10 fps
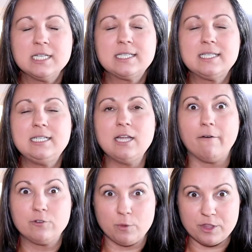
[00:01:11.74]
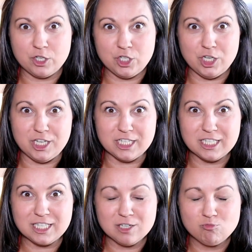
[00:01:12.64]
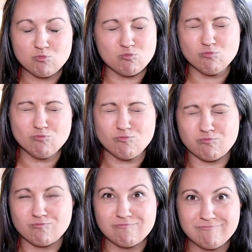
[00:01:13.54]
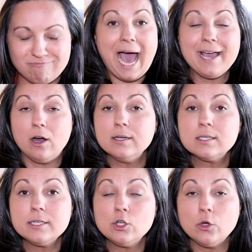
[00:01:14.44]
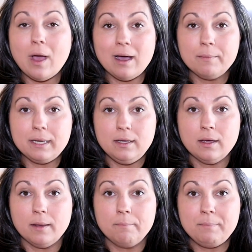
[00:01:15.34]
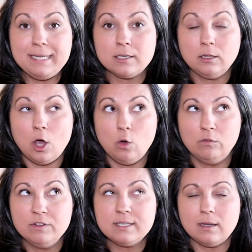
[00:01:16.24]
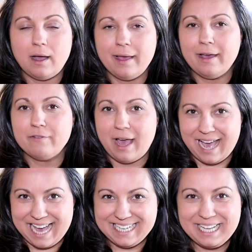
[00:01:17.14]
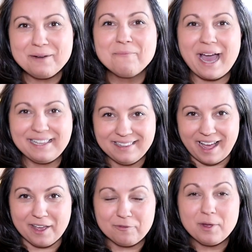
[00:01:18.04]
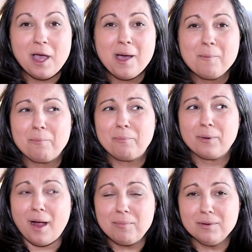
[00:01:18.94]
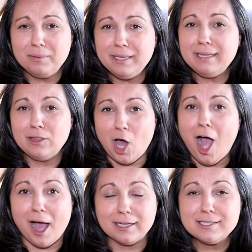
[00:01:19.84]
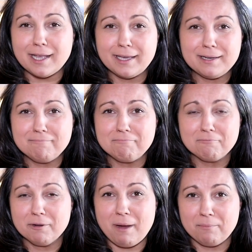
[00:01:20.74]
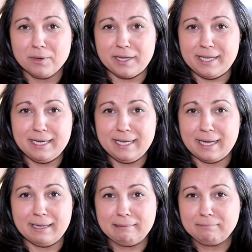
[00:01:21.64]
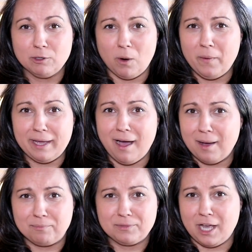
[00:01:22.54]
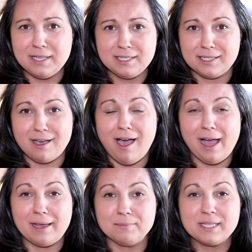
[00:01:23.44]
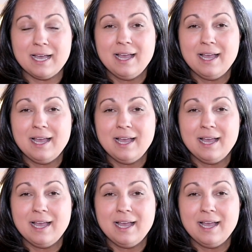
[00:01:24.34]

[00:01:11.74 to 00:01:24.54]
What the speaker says: stuffed with cheese. I honestly don't know how many meatloaves I have had in my life. Probably lots. I can remember eating it growing up tons of times.